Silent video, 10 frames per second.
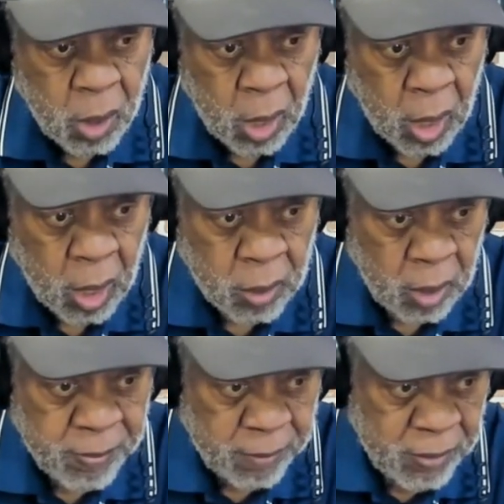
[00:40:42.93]
uh,
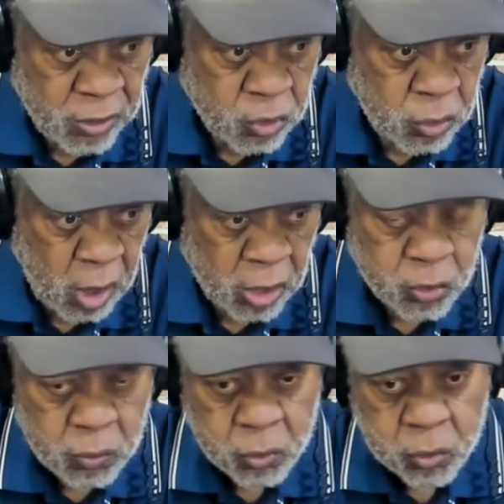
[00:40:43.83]
Amendment uh,
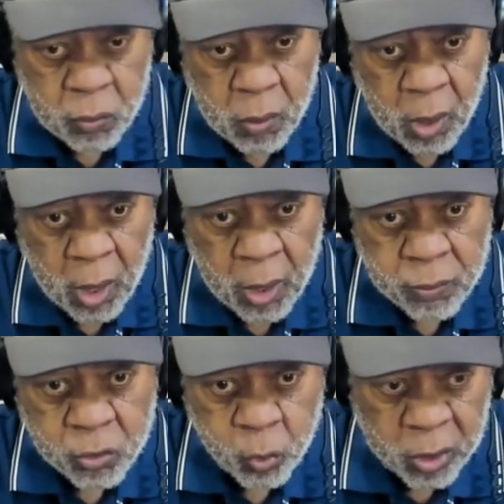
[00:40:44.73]

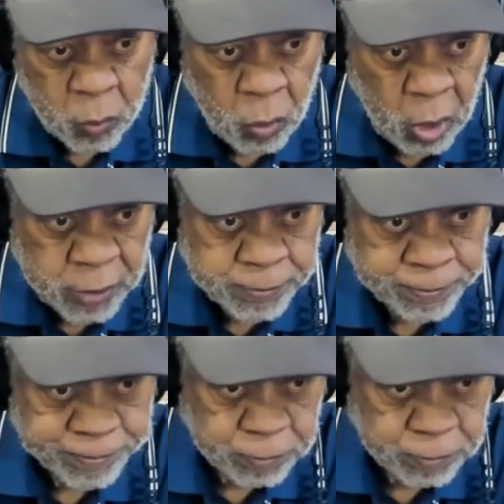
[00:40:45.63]
uh, 21